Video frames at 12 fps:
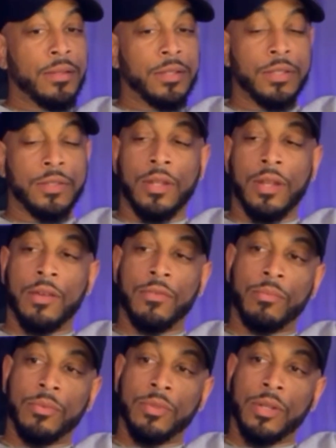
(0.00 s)
just the love
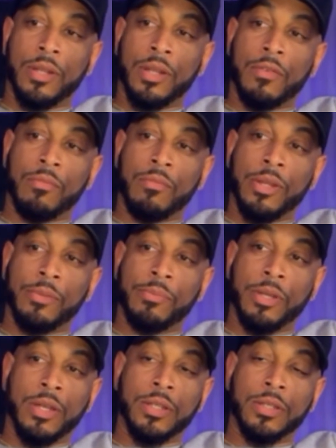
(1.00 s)
of money
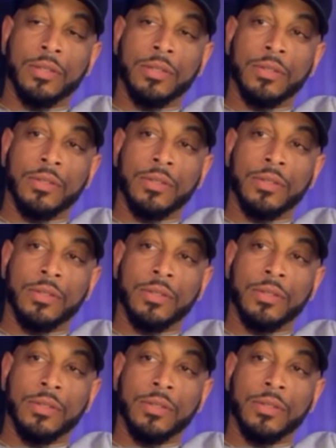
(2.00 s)
because